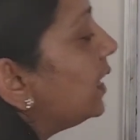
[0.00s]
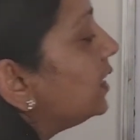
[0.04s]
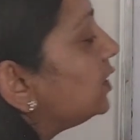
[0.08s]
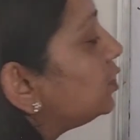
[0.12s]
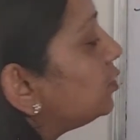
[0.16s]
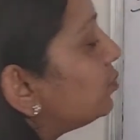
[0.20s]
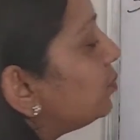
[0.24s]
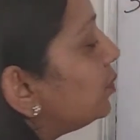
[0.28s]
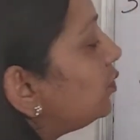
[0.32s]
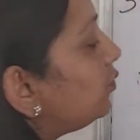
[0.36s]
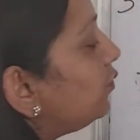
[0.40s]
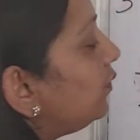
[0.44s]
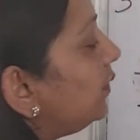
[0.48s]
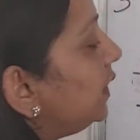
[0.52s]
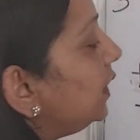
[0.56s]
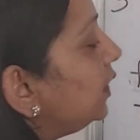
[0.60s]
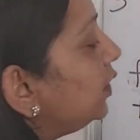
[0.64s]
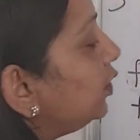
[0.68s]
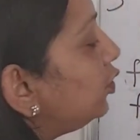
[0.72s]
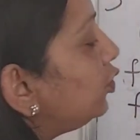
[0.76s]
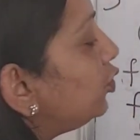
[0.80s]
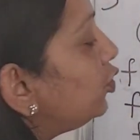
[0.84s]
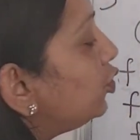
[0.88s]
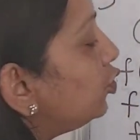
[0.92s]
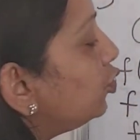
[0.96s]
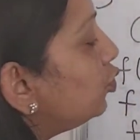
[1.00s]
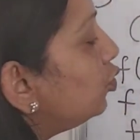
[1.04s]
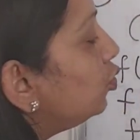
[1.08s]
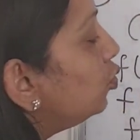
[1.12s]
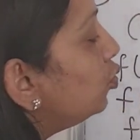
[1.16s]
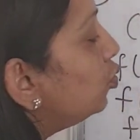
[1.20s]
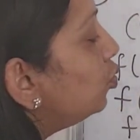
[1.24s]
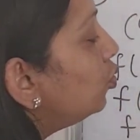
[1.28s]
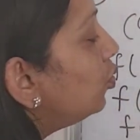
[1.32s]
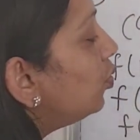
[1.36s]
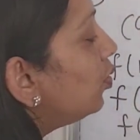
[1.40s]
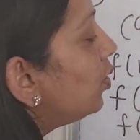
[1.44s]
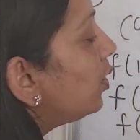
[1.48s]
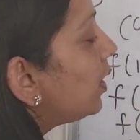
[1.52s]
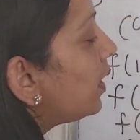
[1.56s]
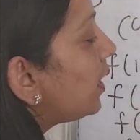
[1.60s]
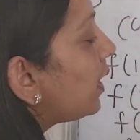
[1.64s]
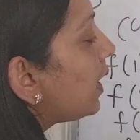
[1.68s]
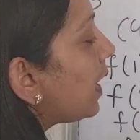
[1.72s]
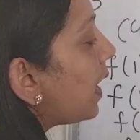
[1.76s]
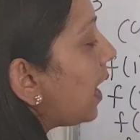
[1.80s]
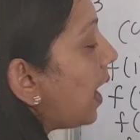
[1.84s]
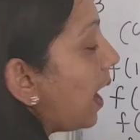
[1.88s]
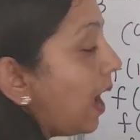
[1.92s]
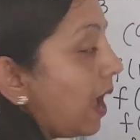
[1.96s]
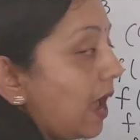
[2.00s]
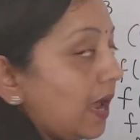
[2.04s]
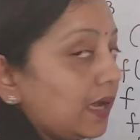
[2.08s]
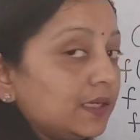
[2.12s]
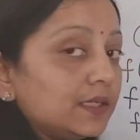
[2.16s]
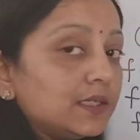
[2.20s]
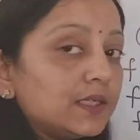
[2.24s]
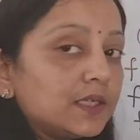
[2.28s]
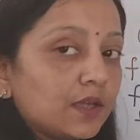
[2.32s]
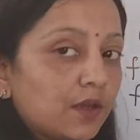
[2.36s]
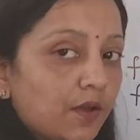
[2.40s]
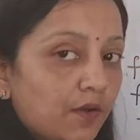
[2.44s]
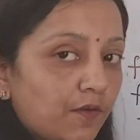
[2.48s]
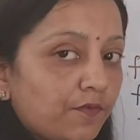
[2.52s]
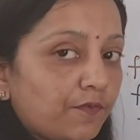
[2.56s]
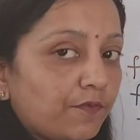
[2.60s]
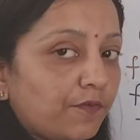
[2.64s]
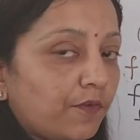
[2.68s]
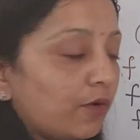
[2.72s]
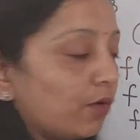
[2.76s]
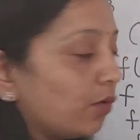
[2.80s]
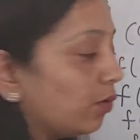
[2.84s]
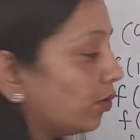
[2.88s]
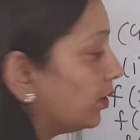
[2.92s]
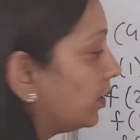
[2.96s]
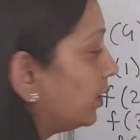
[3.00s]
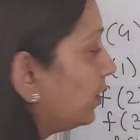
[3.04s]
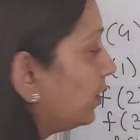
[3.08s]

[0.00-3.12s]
edge between 2 and 4,